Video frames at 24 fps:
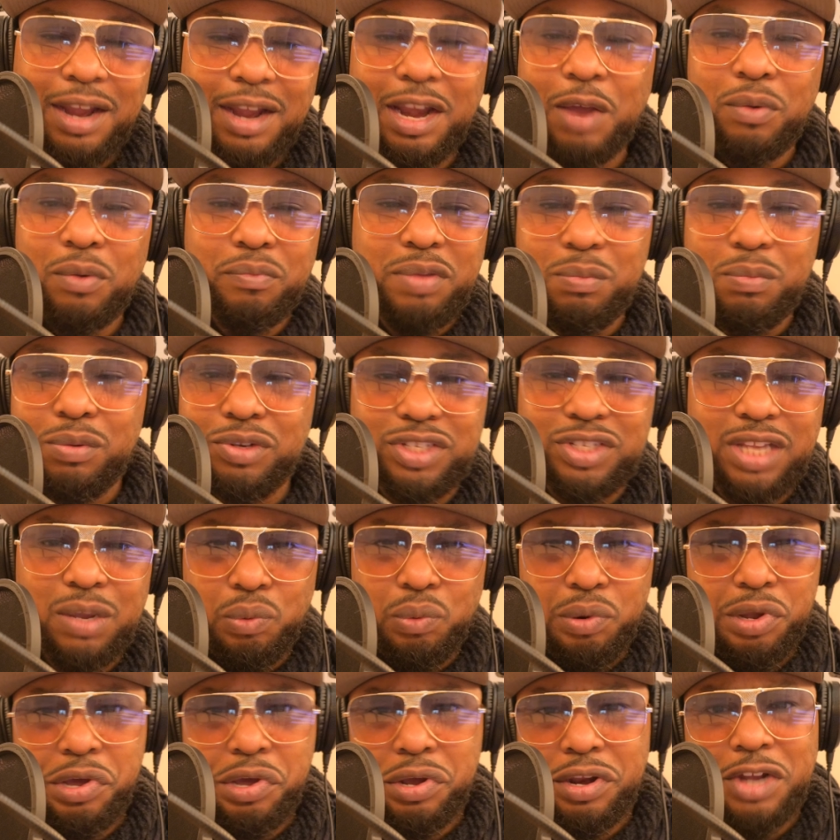And then when people say,
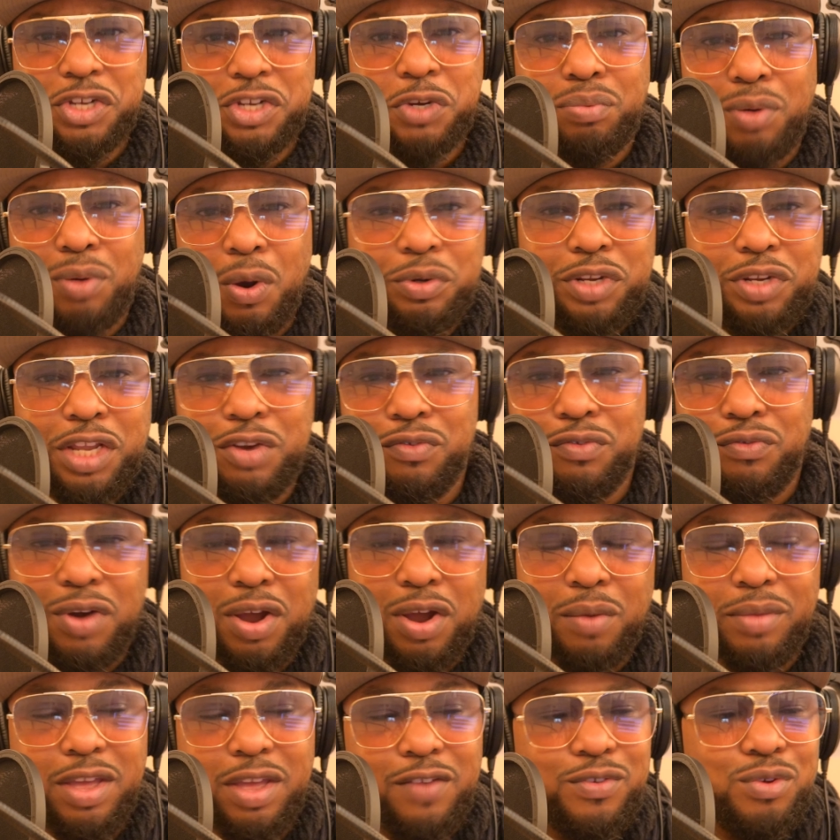where are you going to get your protein
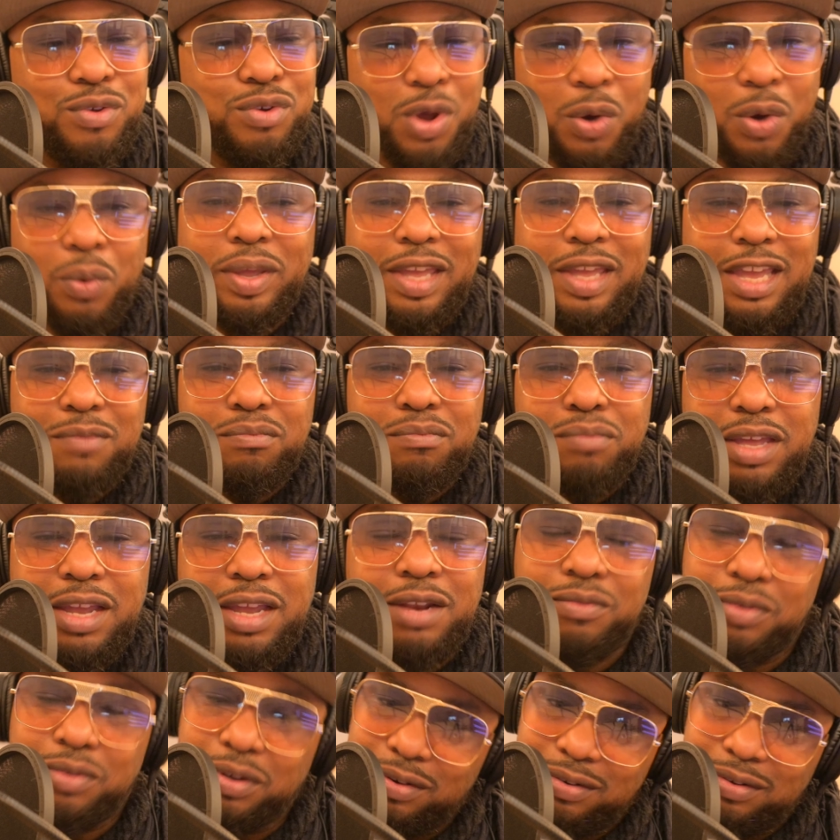from if you don't eat
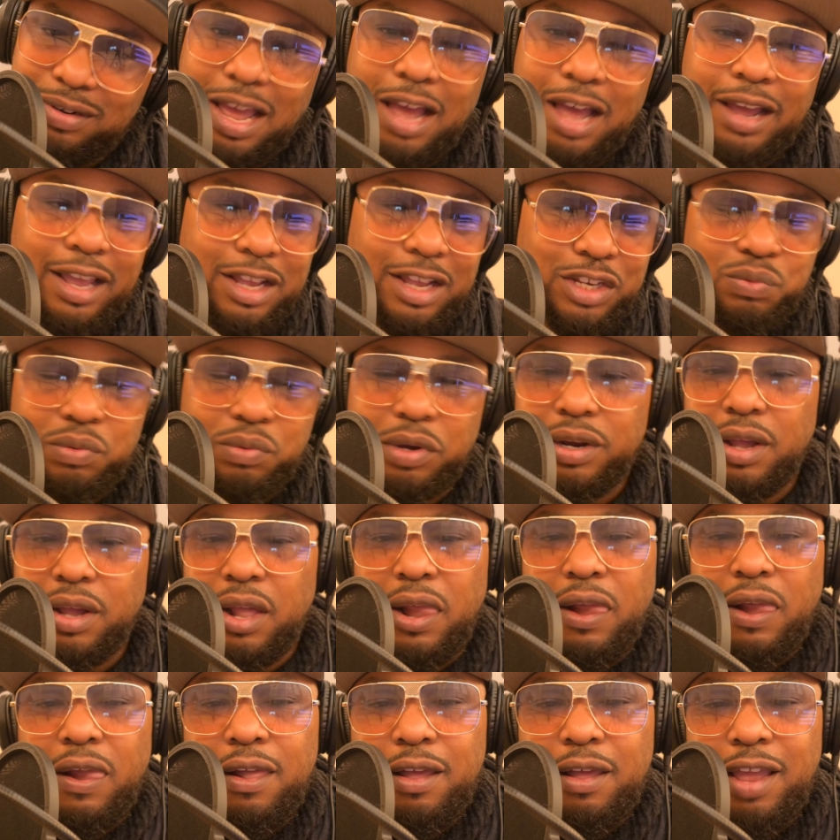meat? Well, now guess what?
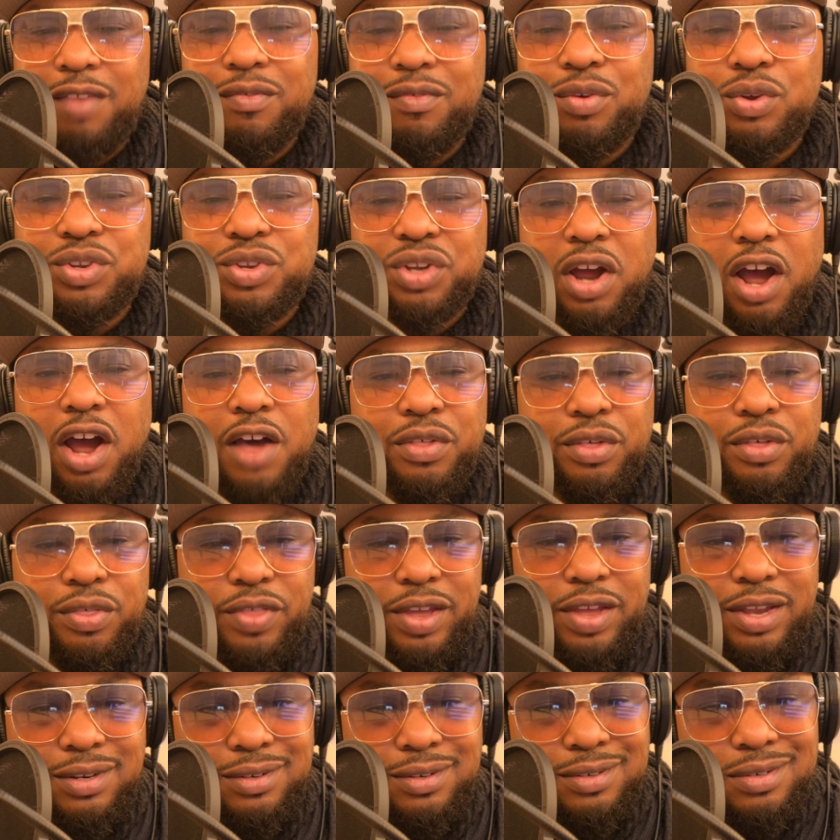Even those other
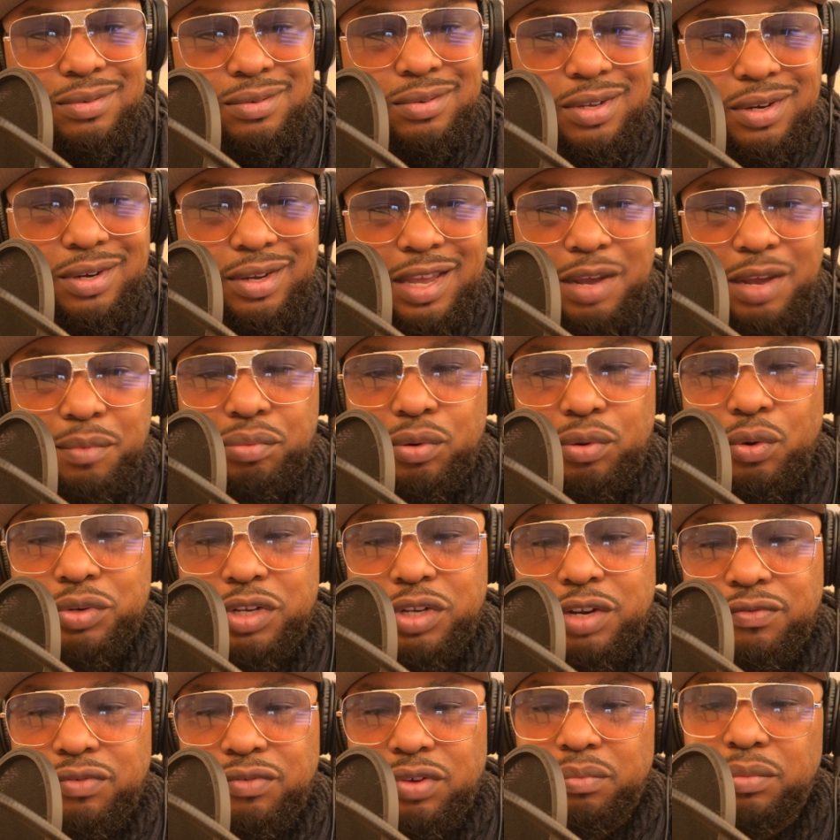things you can get
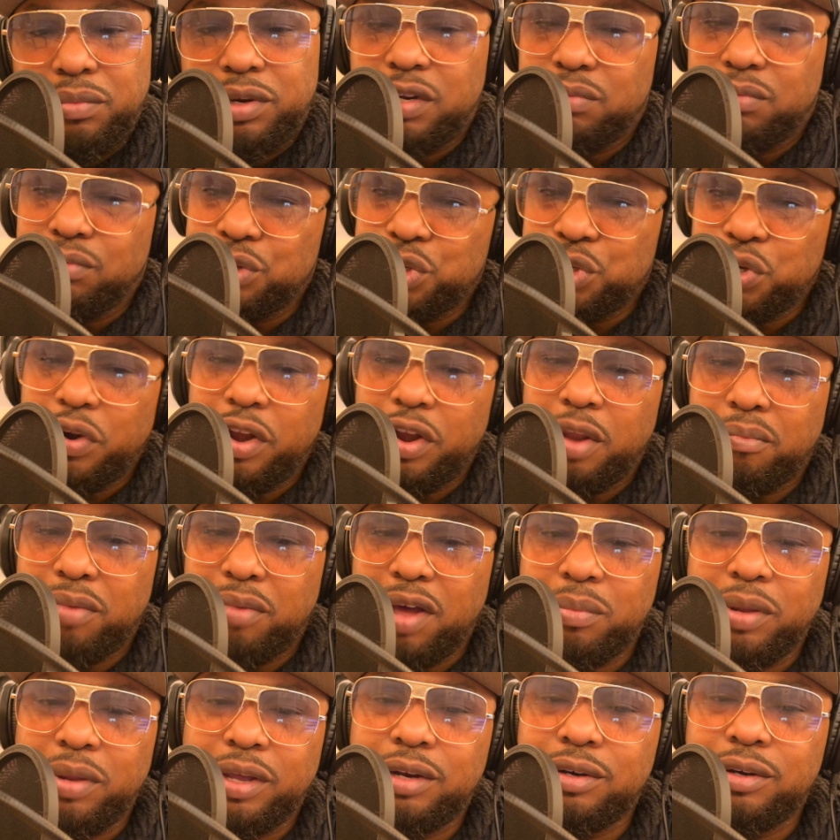protein from, but the majority of the
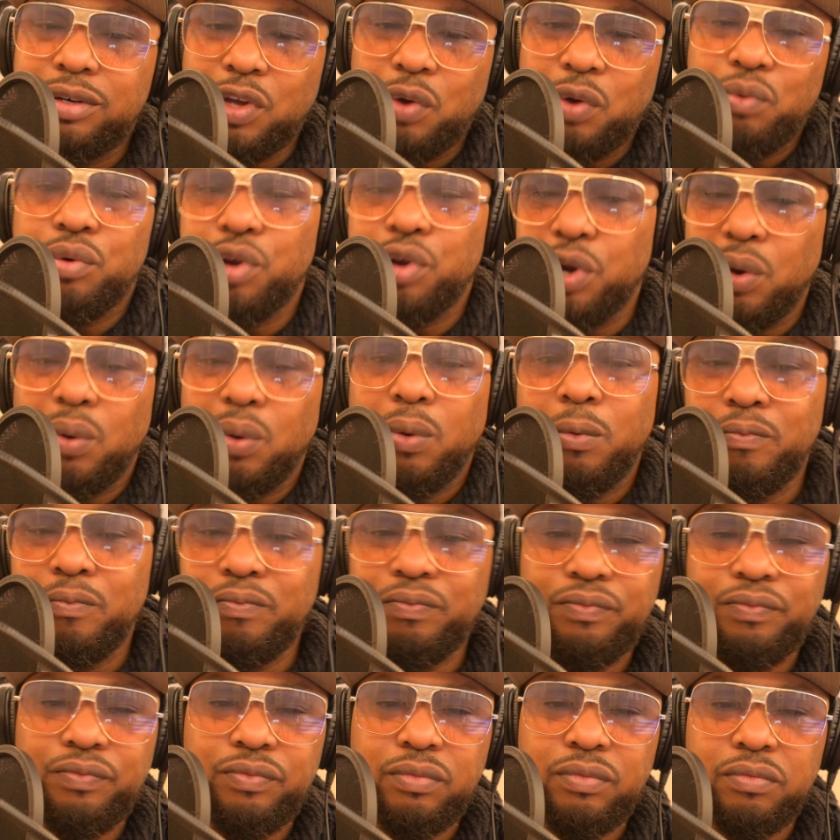public don't know
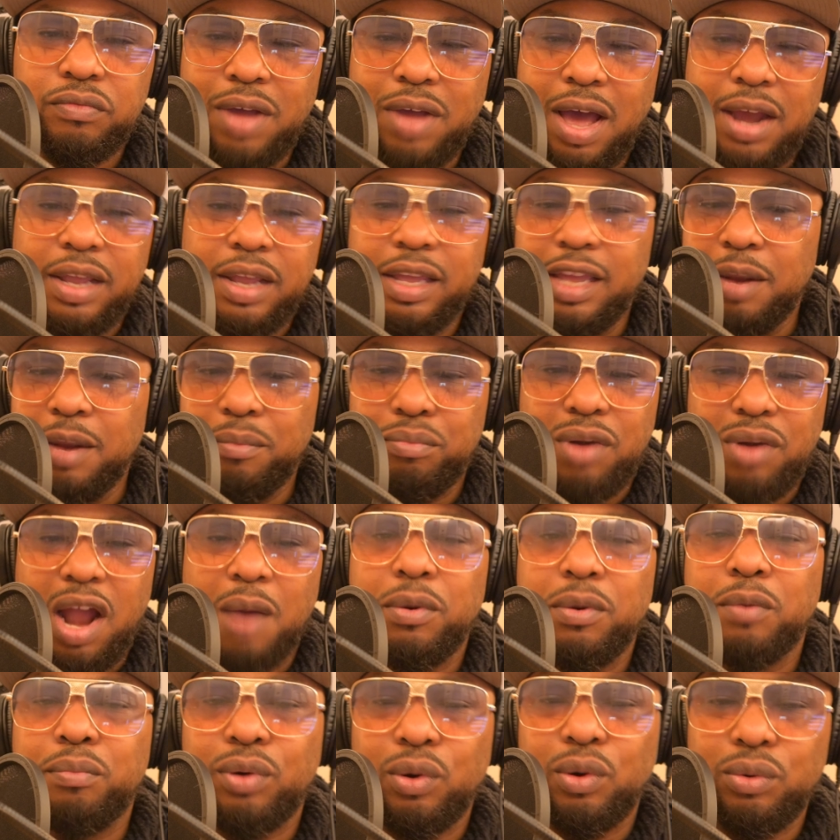how to get
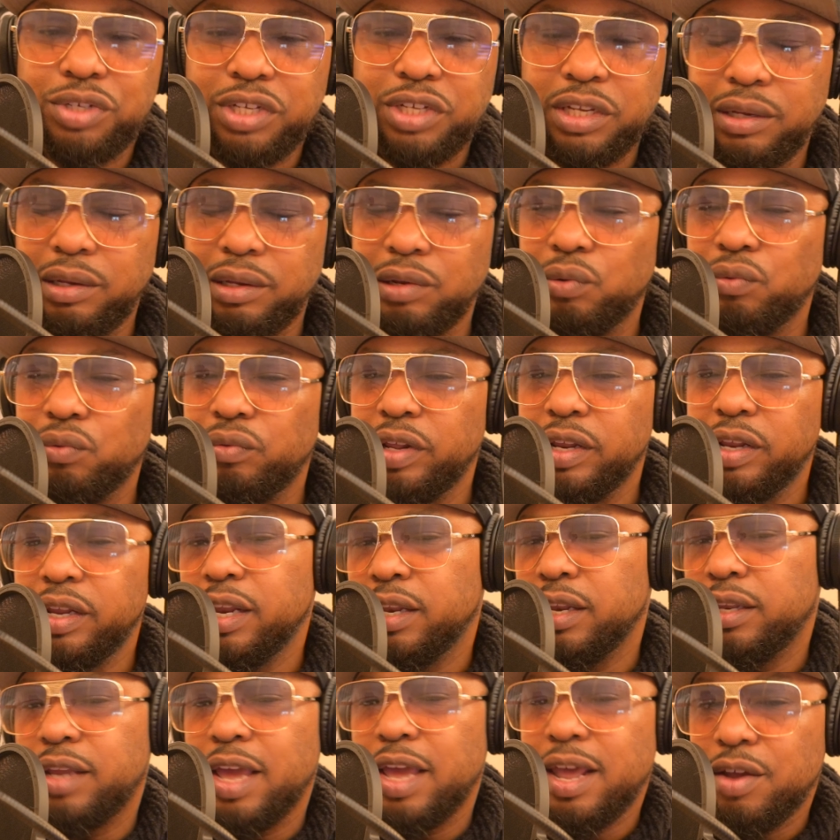proper protein. You only
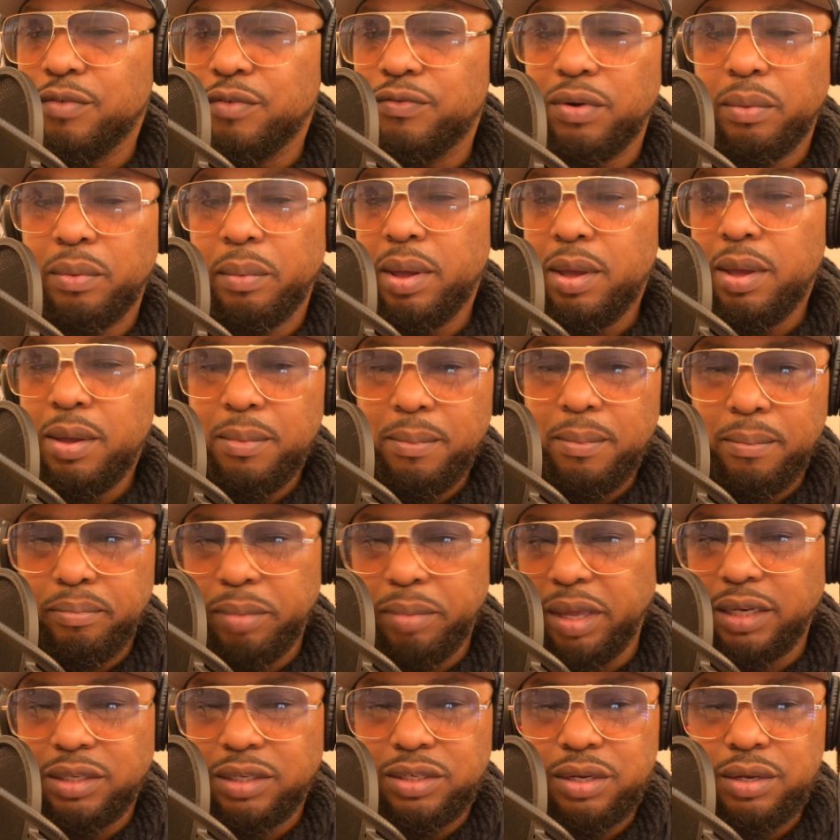need to get it from
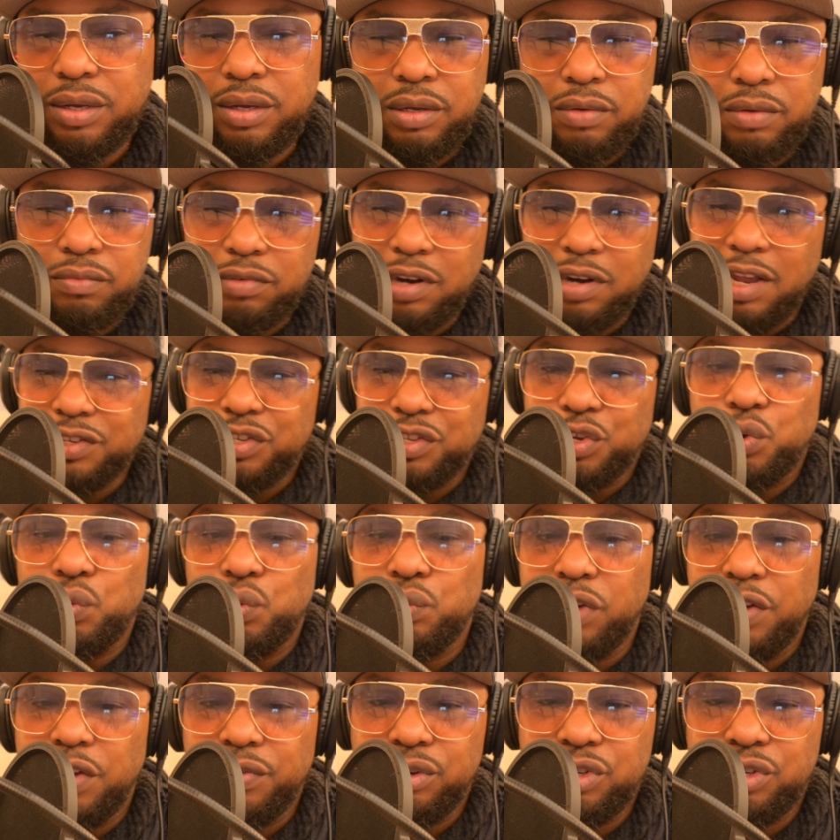meat. That's a
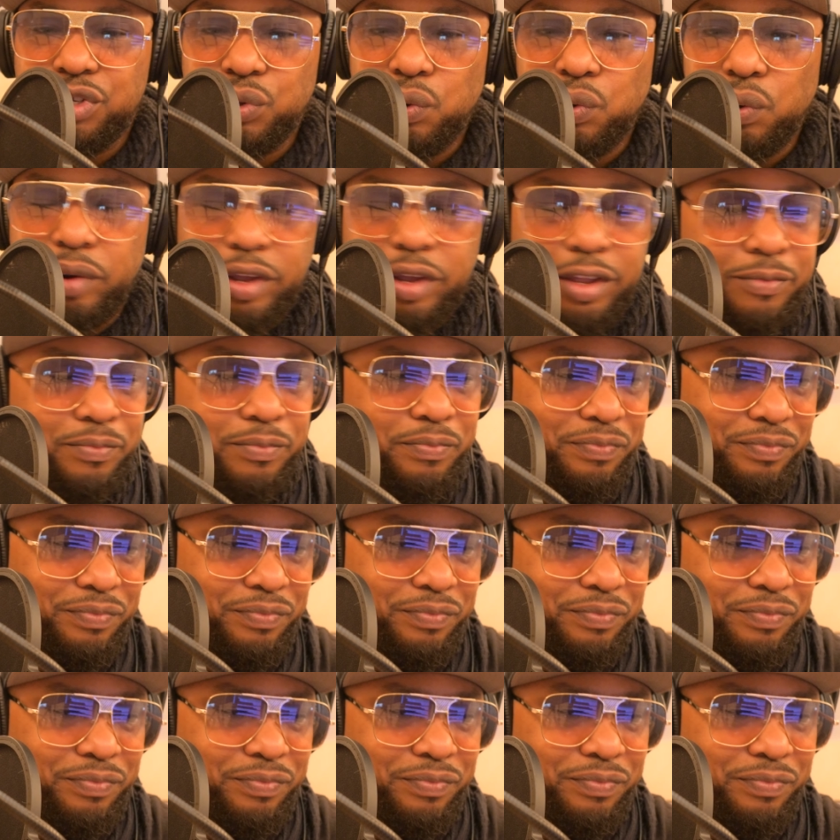whole nother story.